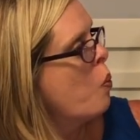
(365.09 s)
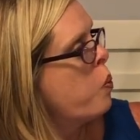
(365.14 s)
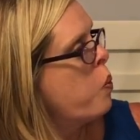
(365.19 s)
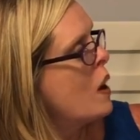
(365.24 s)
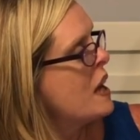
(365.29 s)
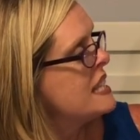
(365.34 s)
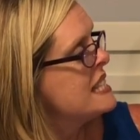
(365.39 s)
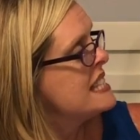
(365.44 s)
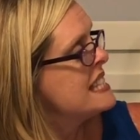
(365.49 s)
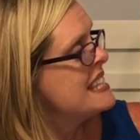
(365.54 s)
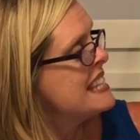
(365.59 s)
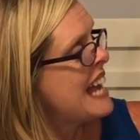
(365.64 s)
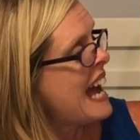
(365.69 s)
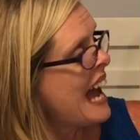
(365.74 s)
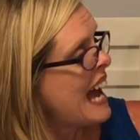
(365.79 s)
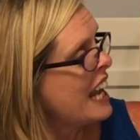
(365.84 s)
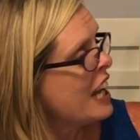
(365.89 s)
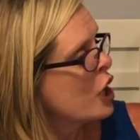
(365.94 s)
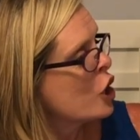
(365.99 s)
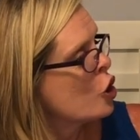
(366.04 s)
Was
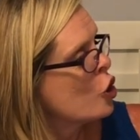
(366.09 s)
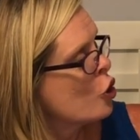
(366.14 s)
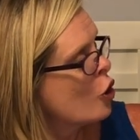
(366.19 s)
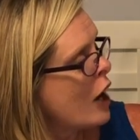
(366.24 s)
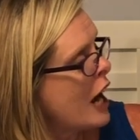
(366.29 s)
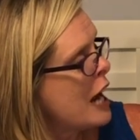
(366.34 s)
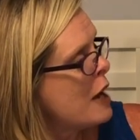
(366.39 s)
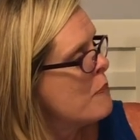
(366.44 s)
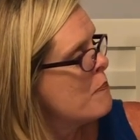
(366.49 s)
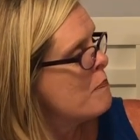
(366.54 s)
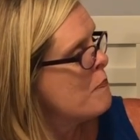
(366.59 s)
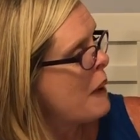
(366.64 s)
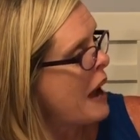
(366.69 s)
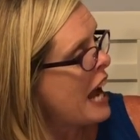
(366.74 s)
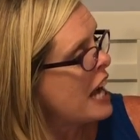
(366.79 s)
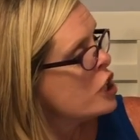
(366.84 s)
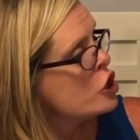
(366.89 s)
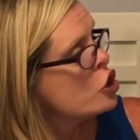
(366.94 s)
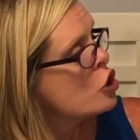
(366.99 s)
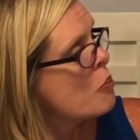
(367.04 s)
that a great
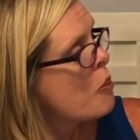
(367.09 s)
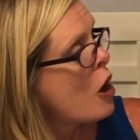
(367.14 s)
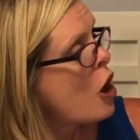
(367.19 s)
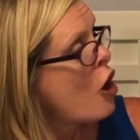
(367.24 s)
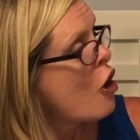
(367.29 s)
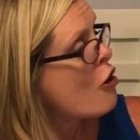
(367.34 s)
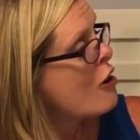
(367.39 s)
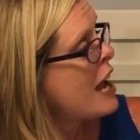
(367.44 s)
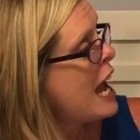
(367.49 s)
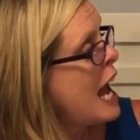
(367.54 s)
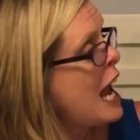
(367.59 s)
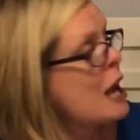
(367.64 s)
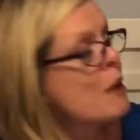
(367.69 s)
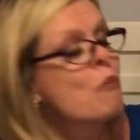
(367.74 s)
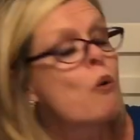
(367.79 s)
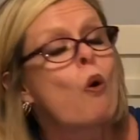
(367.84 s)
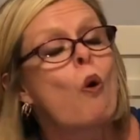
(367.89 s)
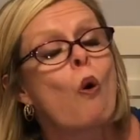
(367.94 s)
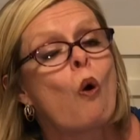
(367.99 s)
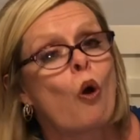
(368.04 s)
Badger Bowl
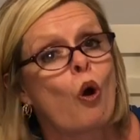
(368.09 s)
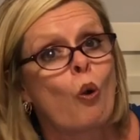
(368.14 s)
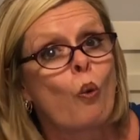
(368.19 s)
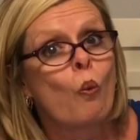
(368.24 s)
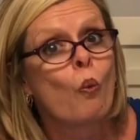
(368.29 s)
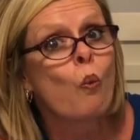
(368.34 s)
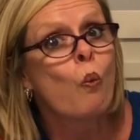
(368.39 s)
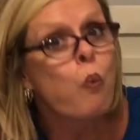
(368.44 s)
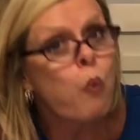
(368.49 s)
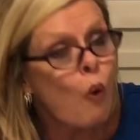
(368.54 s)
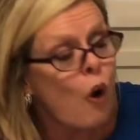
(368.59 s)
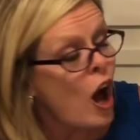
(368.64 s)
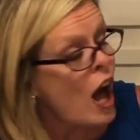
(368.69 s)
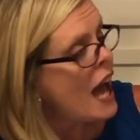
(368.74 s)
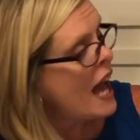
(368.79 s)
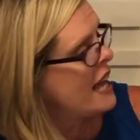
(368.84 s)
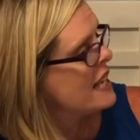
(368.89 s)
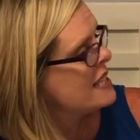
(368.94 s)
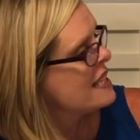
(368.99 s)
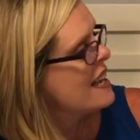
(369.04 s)
game or
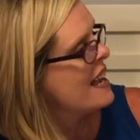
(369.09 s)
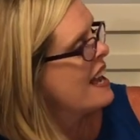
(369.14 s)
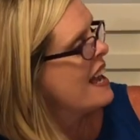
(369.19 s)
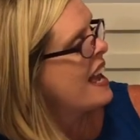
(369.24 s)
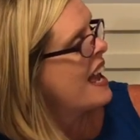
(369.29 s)
what?